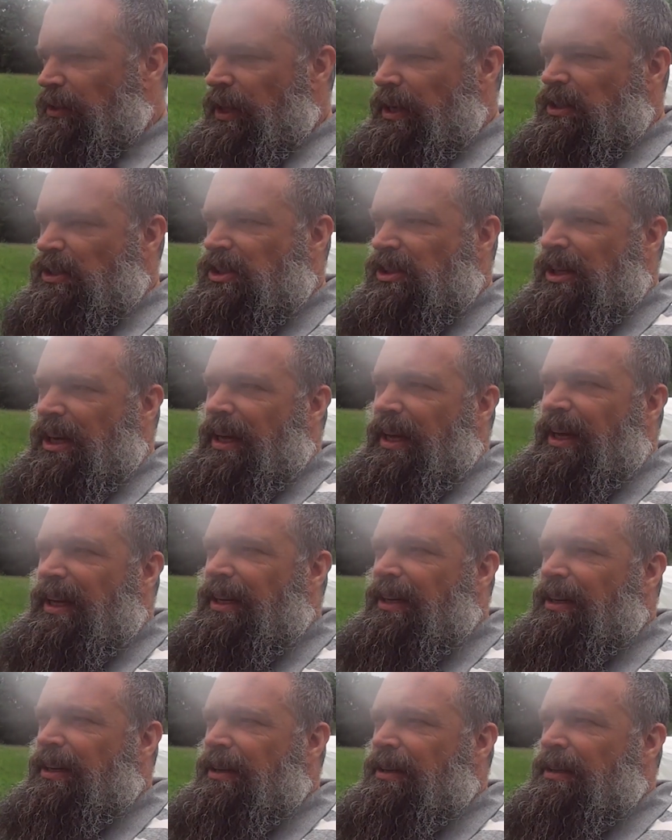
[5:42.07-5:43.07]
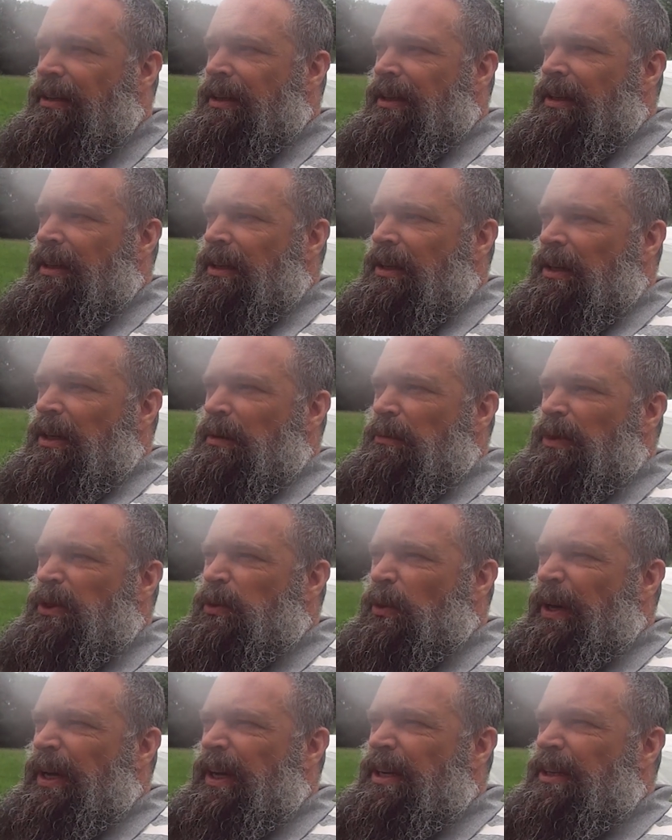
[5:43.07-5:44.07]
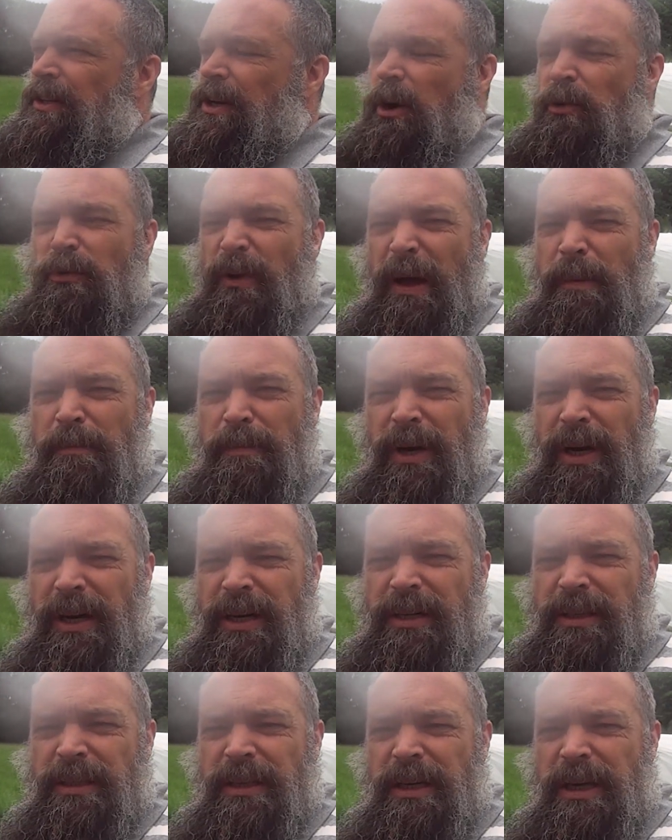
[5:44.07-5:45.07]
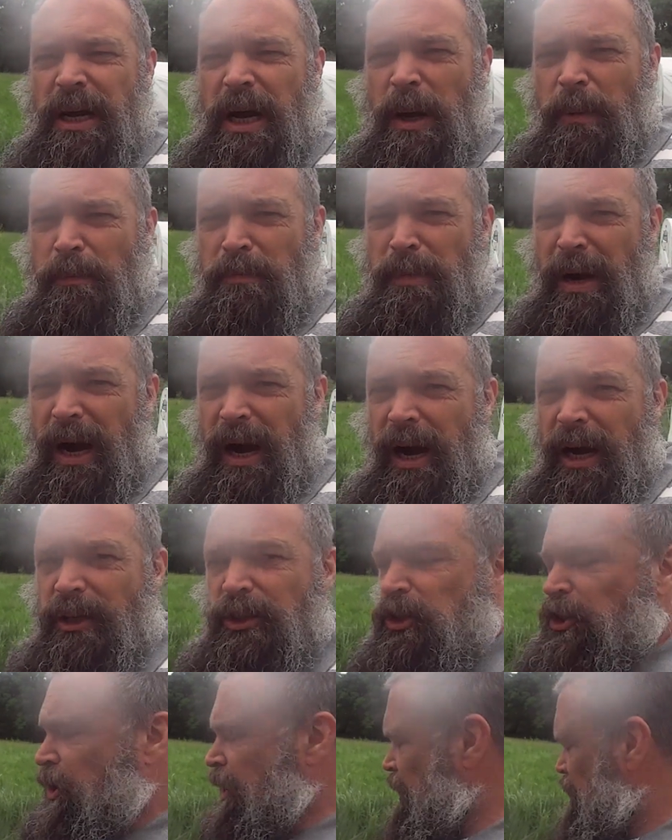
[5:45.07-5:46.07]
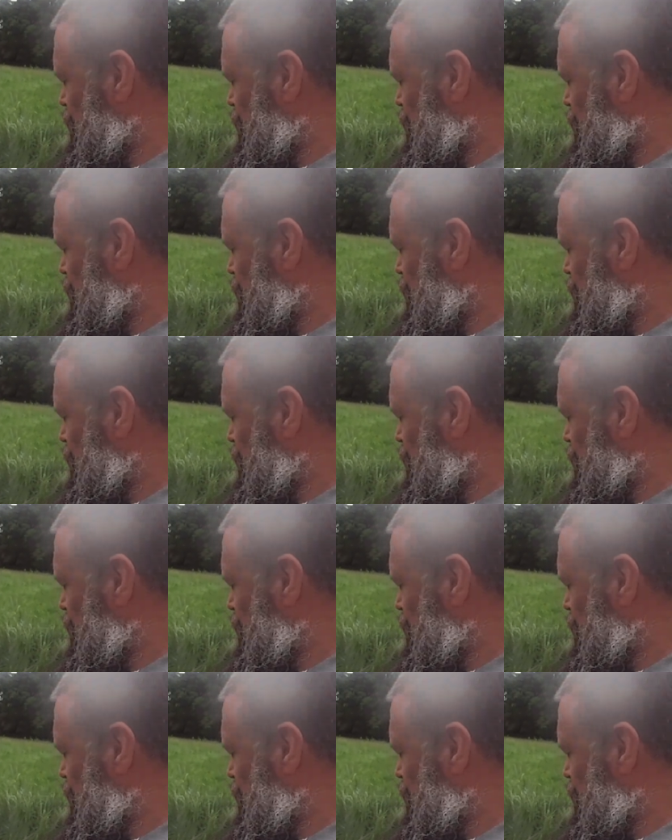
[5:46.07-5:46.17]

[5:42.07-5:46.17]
this in between November and March.